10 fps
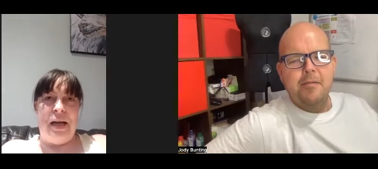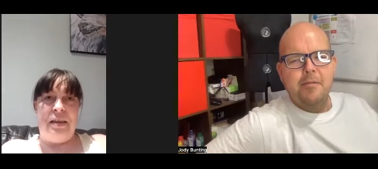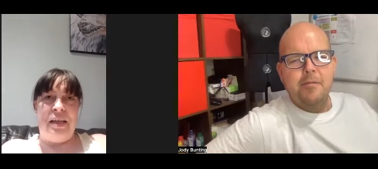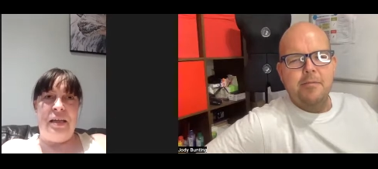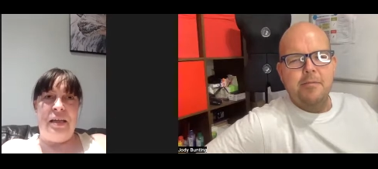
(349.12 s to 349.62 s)

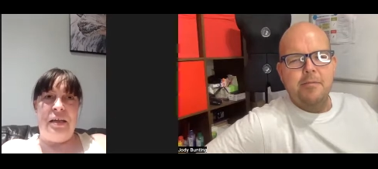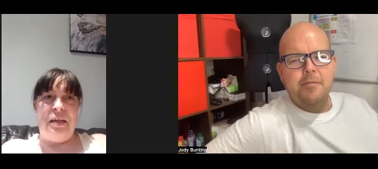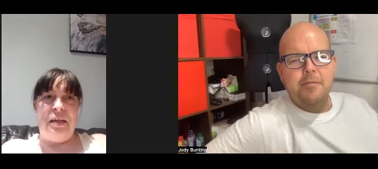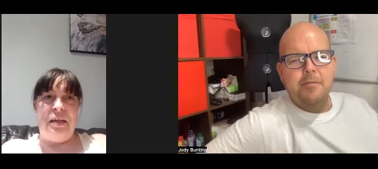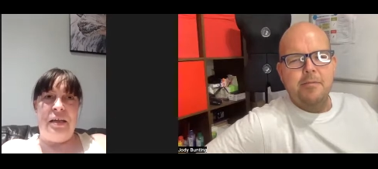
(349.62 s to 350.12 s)
Speaker 1: I
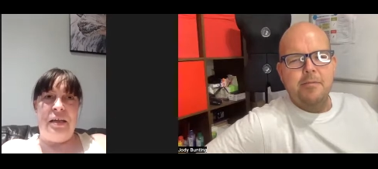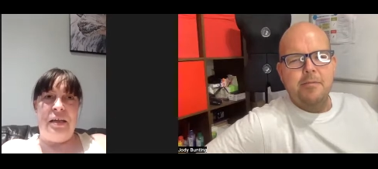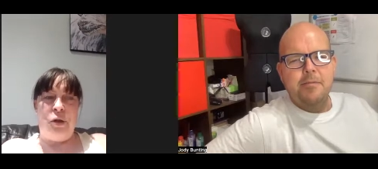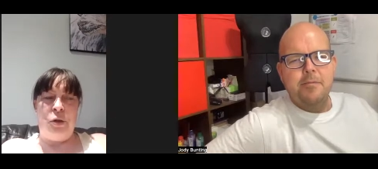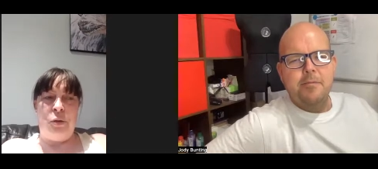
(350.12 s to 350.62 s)
think
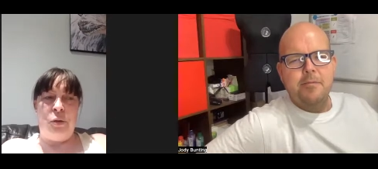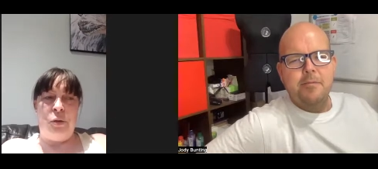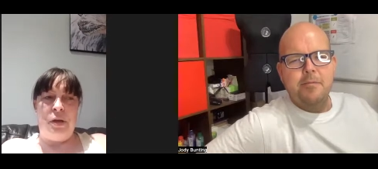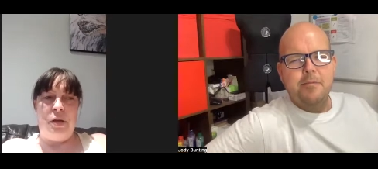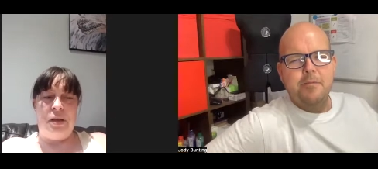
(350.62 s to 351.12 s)
to
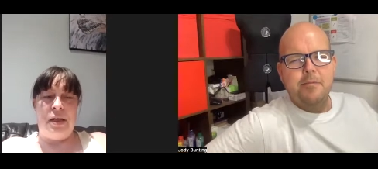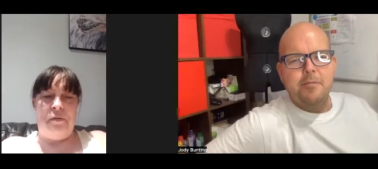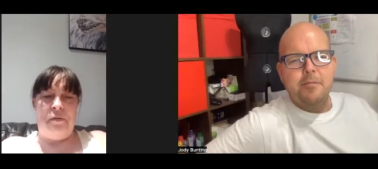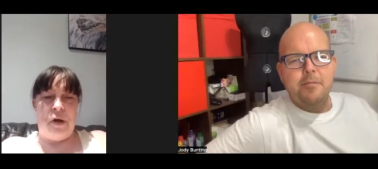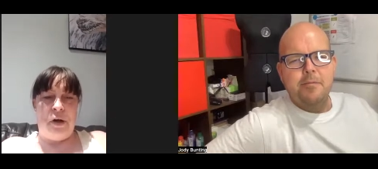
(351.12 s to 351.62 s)

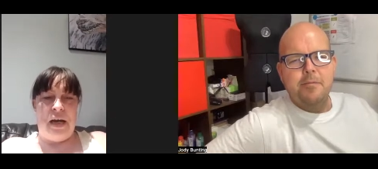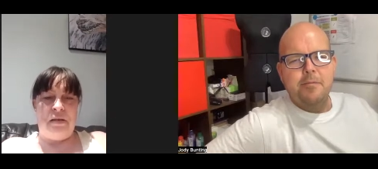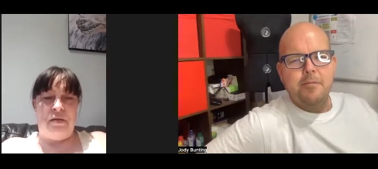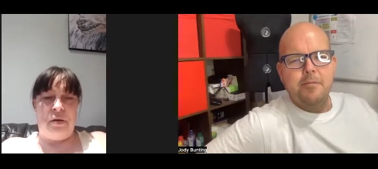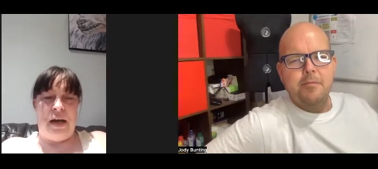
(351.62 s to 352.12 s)
carry on
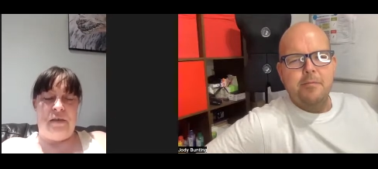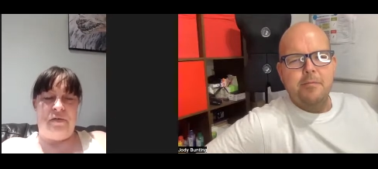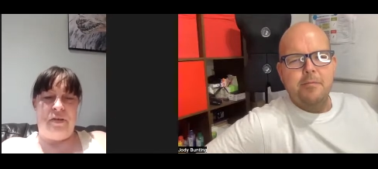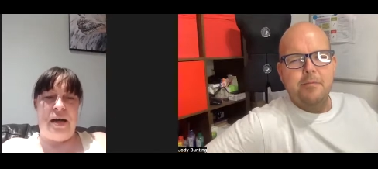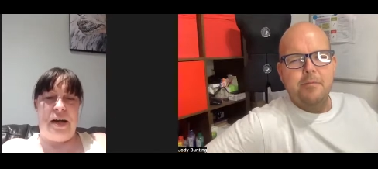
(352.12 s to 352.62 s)
as I, I've,
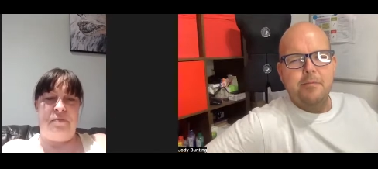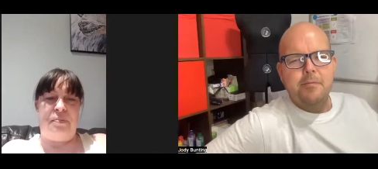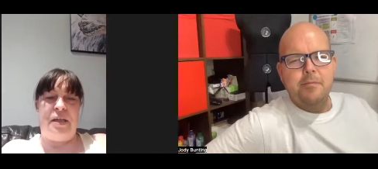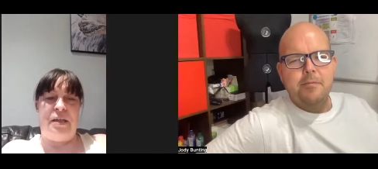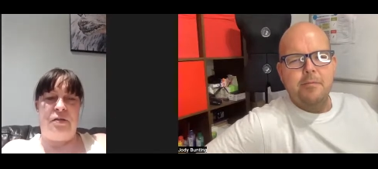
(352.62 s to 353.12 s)
I have
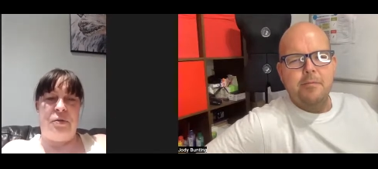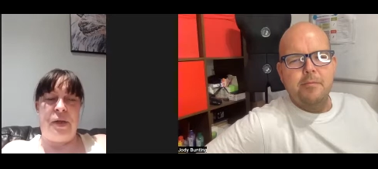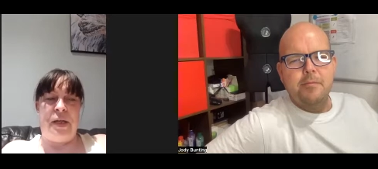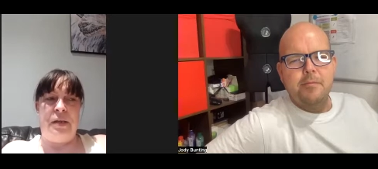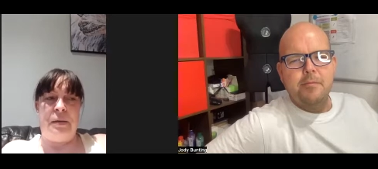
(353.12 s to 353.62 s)
been
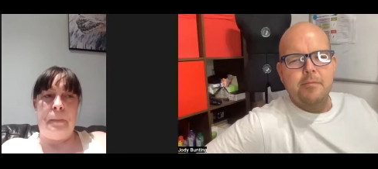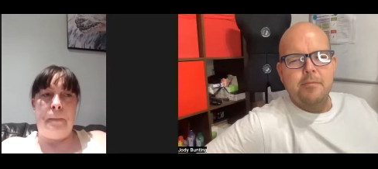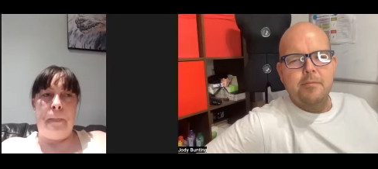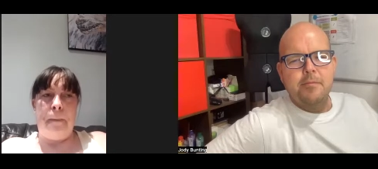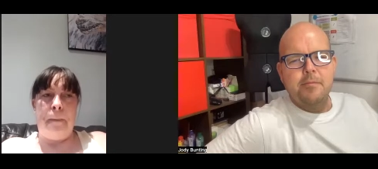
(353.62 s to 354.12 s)
doing.
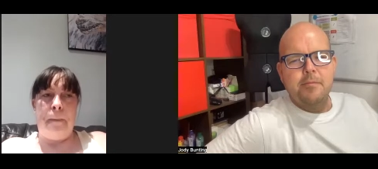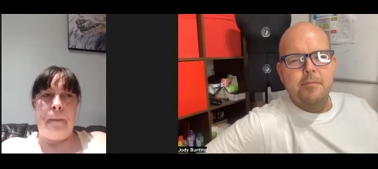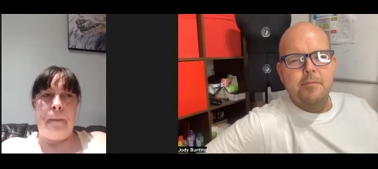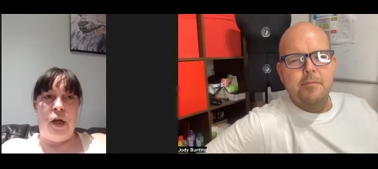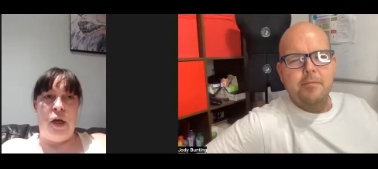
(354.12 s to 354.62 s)

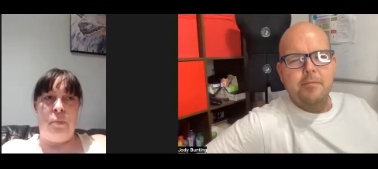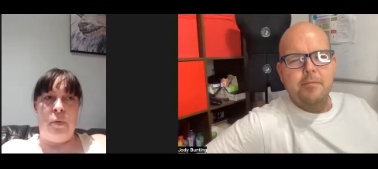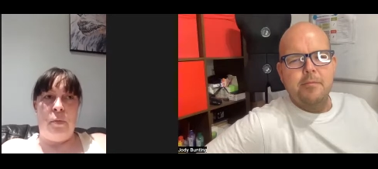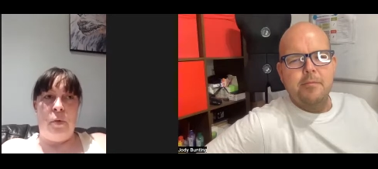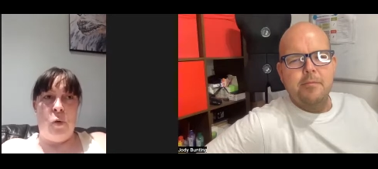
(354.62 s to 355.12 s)

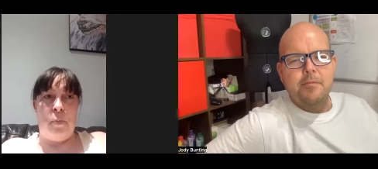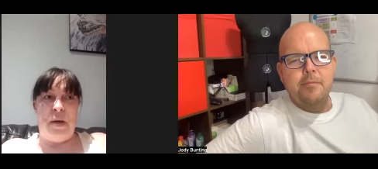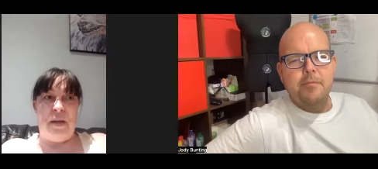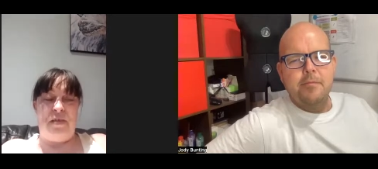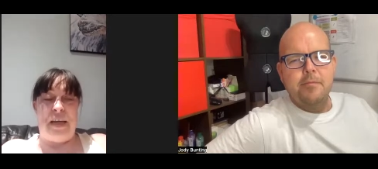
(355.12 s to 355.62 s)
Um, up
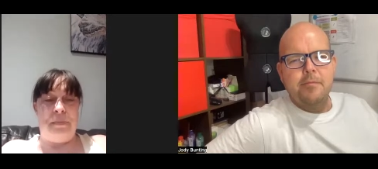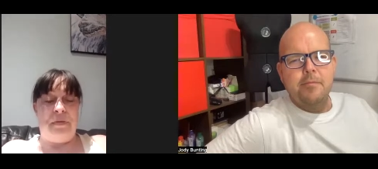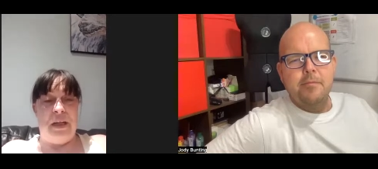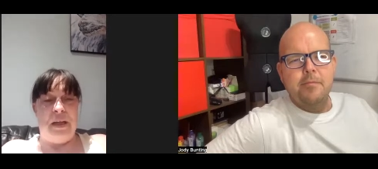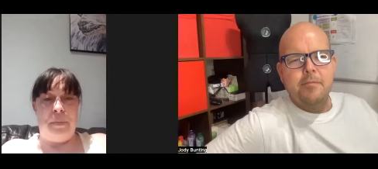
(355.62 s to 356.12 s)
my
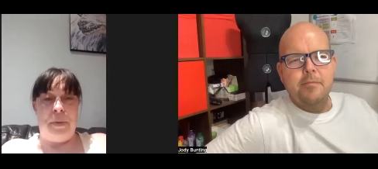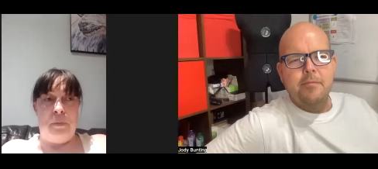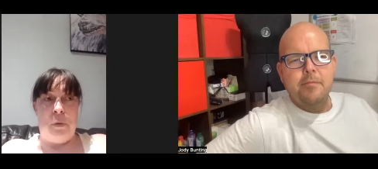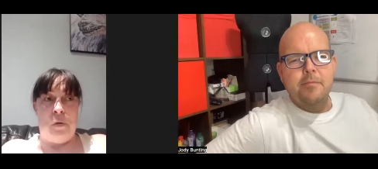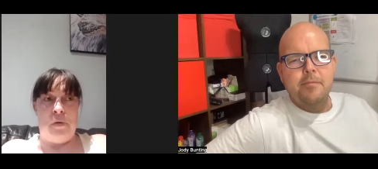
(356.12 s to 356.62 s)
steps a little
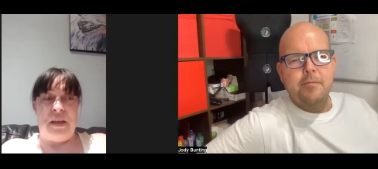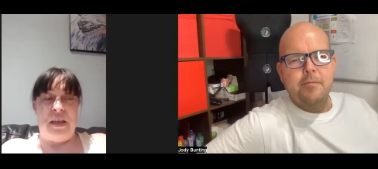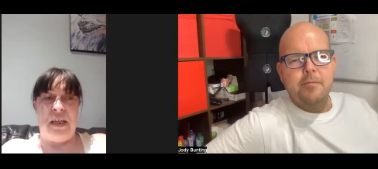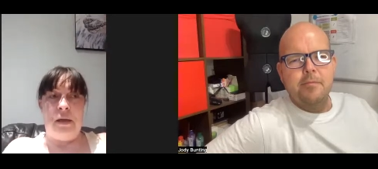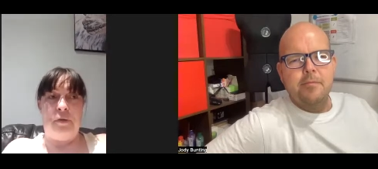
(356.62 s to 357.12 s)
bit more, I
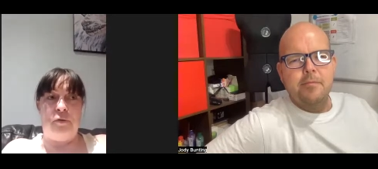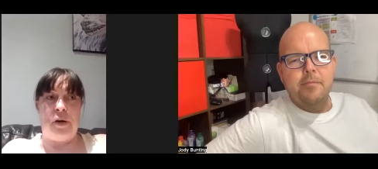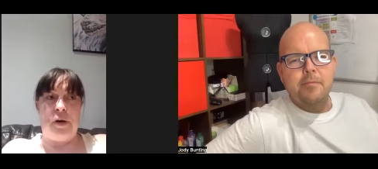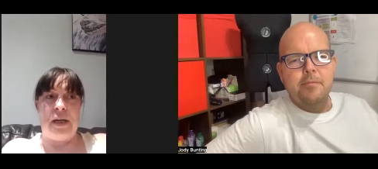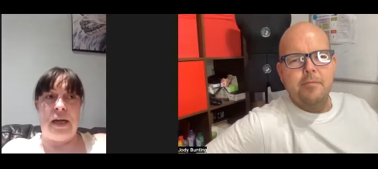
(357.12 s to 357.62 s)
think.
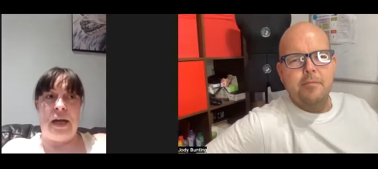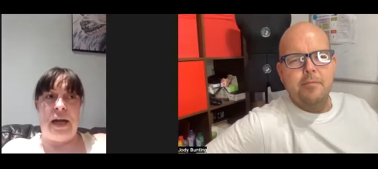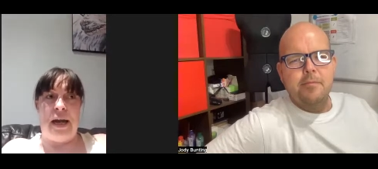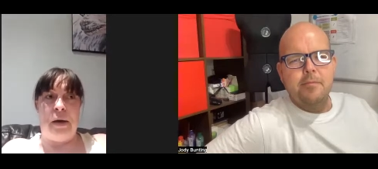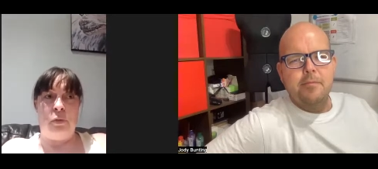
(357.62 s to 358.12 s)
Try and
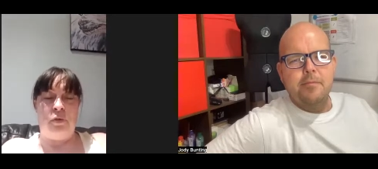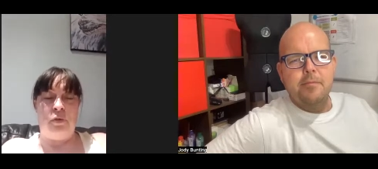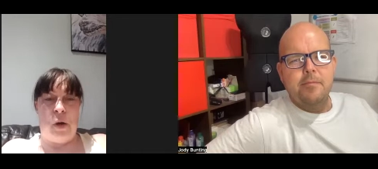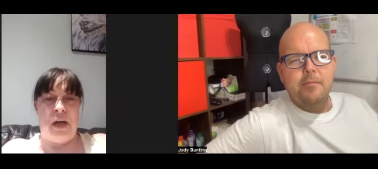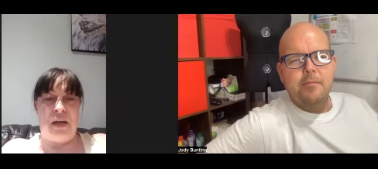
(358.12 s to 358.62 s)
get out
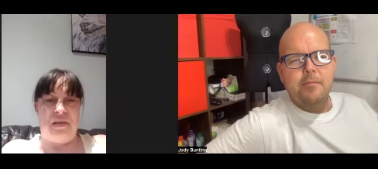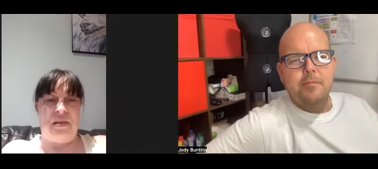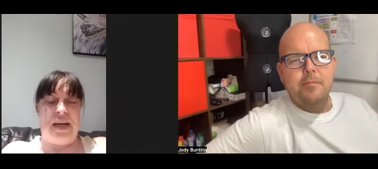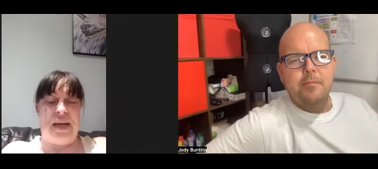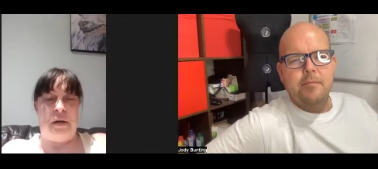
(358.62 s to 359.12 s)
twice
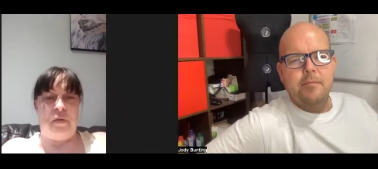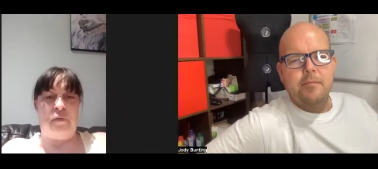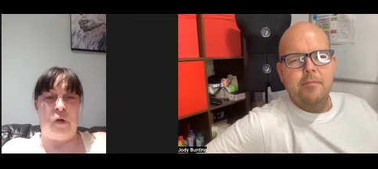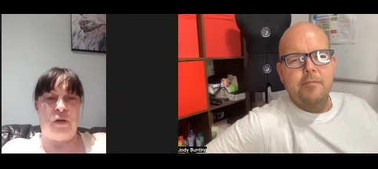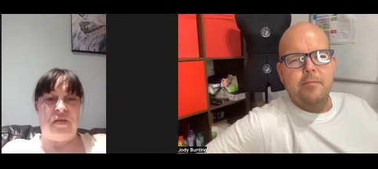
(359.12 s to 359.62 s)
a day if
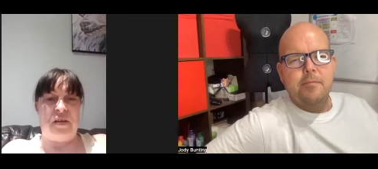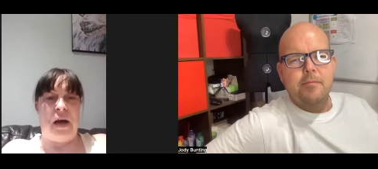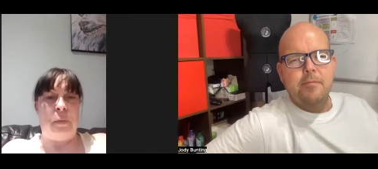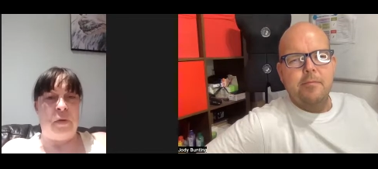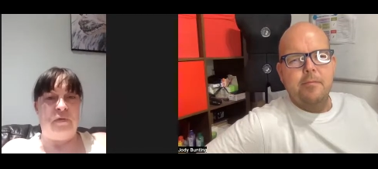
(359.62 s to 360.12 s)
I've got
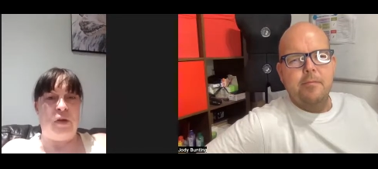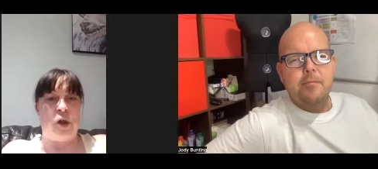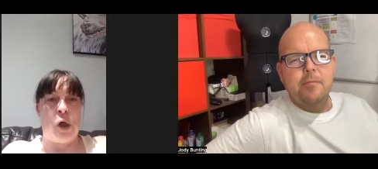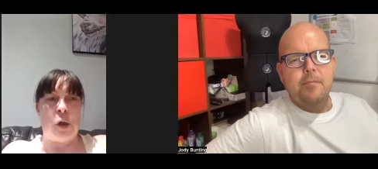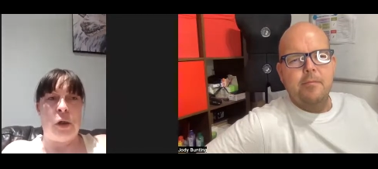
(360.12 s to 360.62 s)
time with the
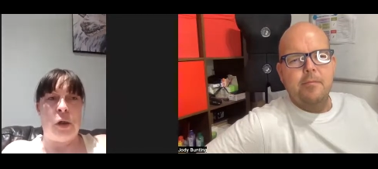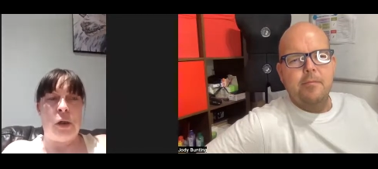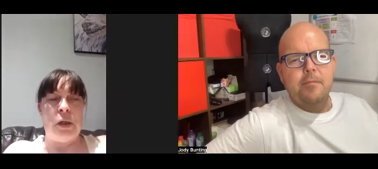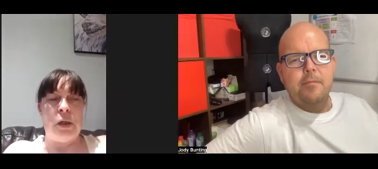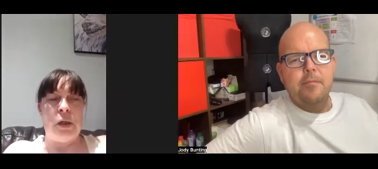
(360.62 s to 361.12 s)
dog.
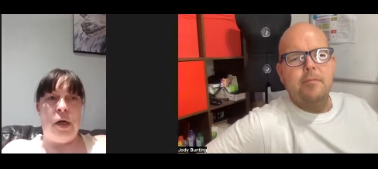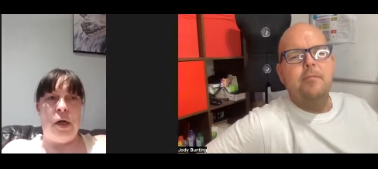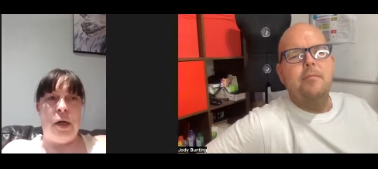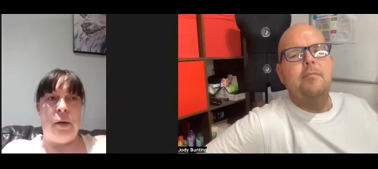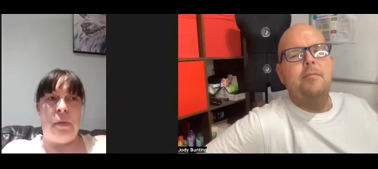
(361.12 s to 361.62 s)

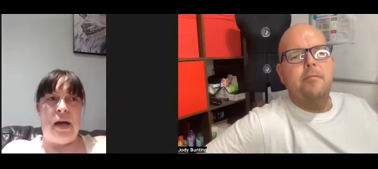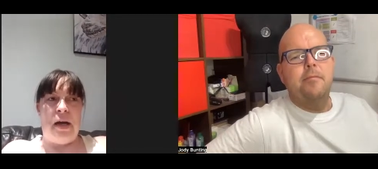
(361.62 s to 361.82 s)
Um,